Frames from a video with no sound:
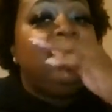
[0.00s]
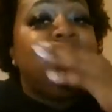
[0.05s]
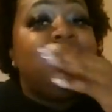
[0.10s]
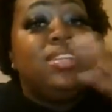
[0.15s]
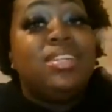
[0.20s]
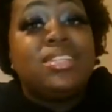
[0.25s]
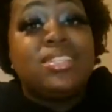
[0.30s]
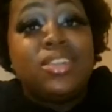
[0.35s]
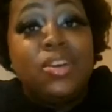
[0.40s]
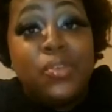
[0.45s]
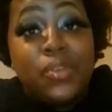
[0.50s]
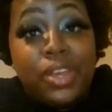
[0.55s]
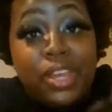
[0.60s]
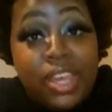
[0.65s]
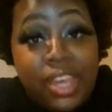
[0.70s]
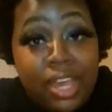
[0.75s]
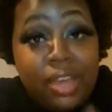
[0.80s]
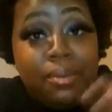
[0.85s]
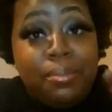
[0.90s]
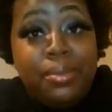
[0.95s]
This is gonna
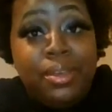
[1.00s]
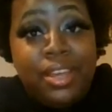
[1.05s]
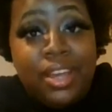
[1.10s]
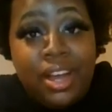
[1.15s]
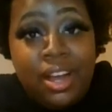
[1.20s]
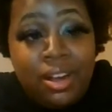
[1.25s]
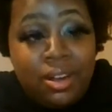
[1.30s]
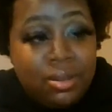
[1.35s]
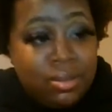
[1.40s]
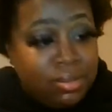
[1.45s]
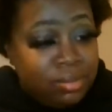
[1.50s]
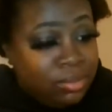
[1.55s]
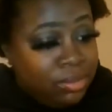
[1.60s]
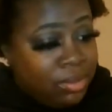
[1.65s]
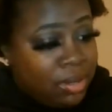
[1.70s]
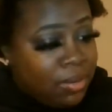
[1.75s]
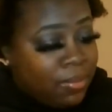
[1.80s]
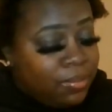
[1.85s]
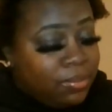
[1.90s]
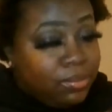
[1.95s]
kill me, y'all.
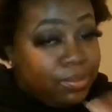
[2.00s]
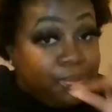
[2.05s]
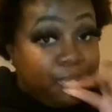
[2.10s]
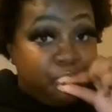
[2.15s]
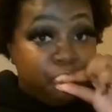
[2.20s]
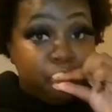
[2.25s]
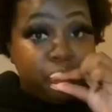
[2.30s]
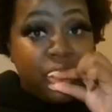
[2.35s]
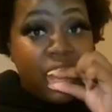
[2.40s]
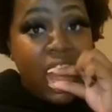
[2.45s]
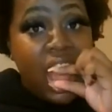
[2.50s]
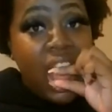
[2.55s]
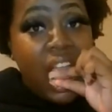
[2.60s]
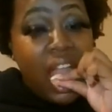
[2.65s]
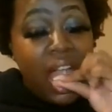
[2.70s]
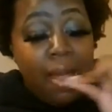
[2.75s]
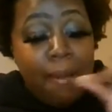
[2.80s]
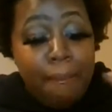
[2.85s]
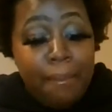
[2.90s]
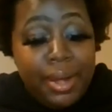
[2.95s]

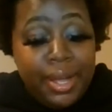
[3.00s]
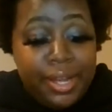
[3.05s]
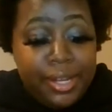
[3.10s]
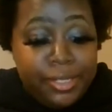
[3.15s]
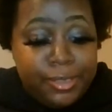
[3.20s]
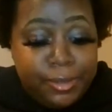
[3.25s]
But